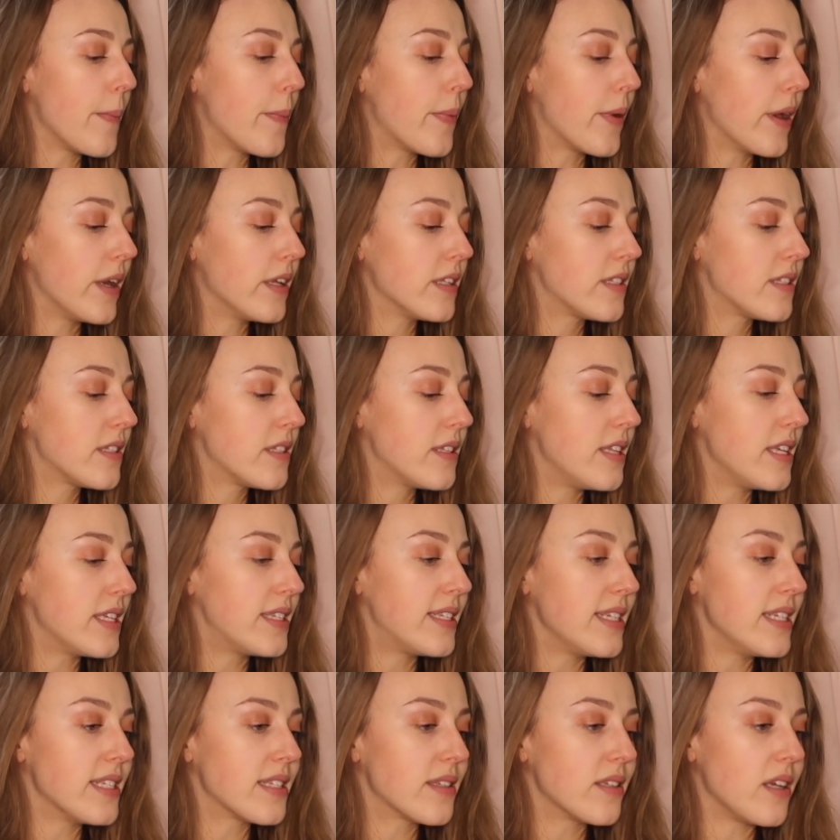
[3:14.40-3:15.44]
But this
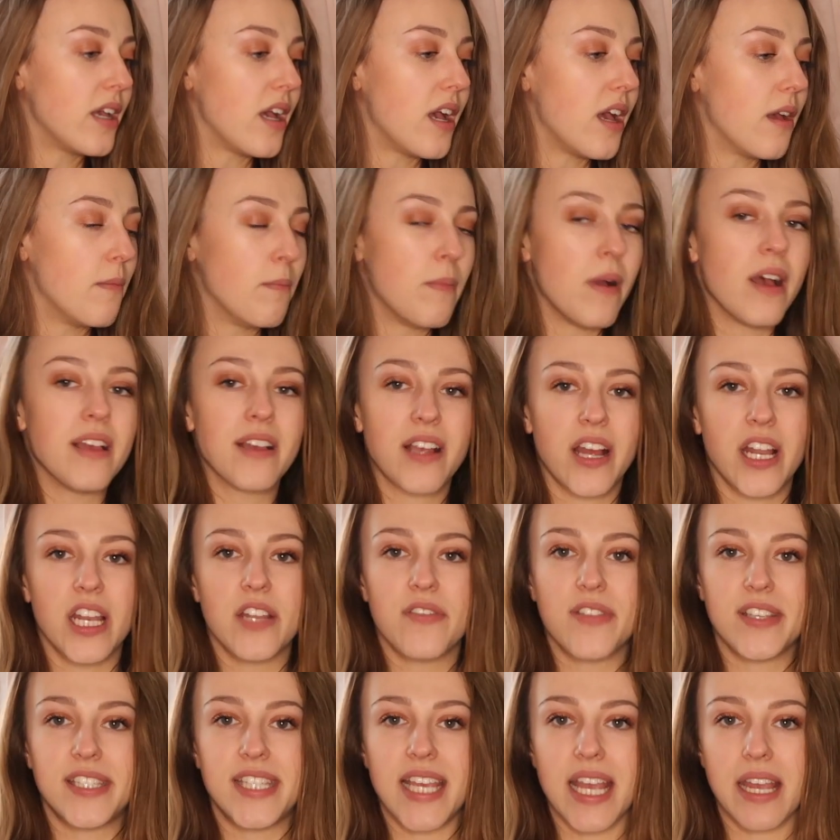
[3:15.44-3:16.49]
is a kind
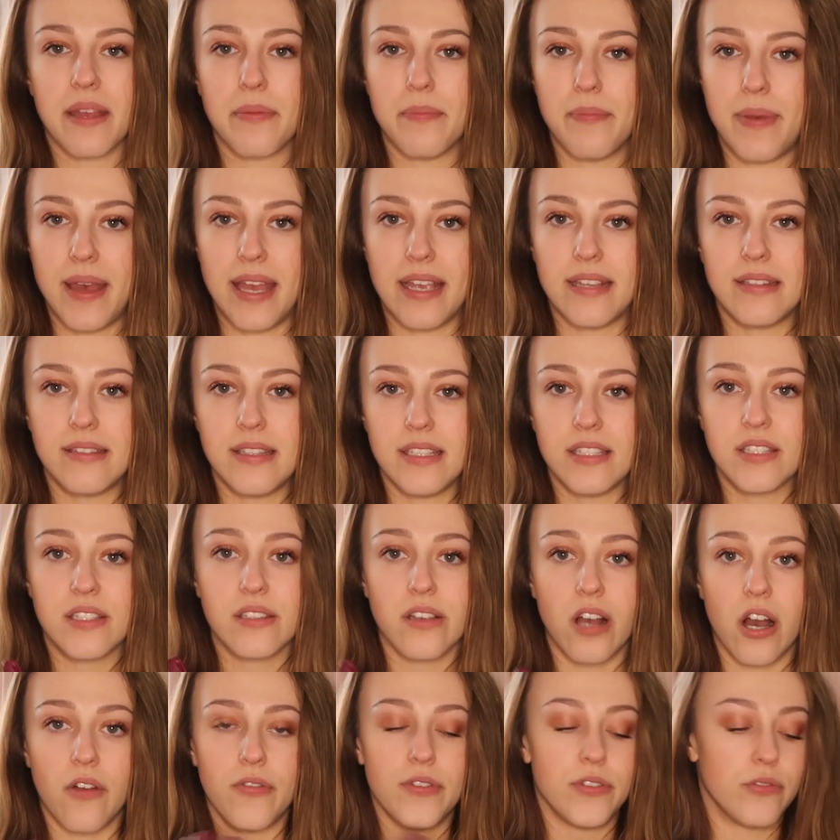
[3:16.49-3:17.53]
of a second best. This
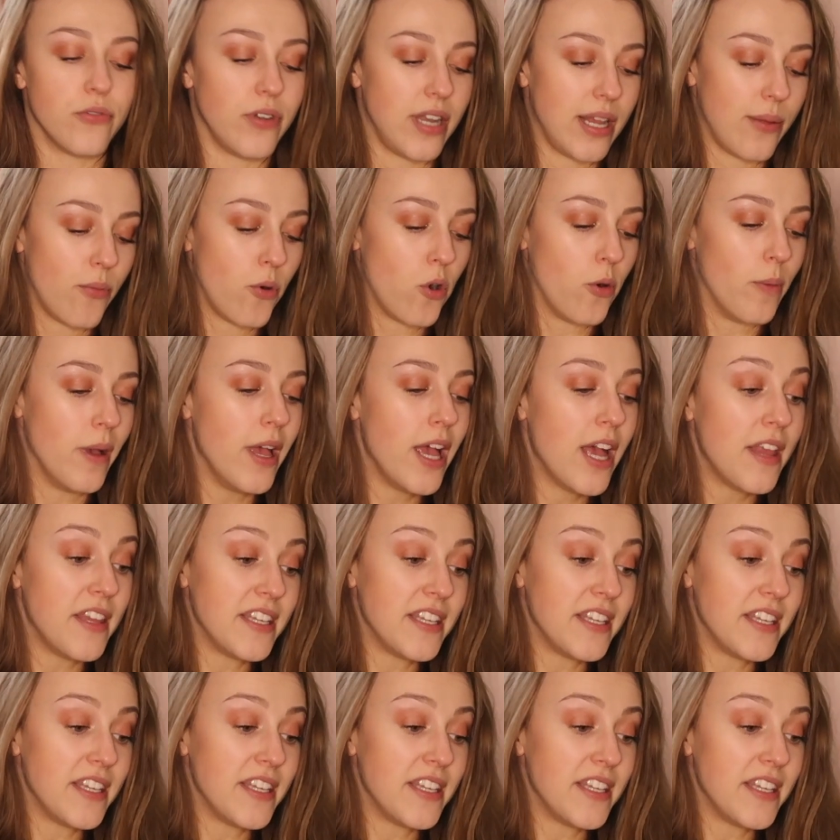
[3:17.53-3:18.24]
scarf is really warm.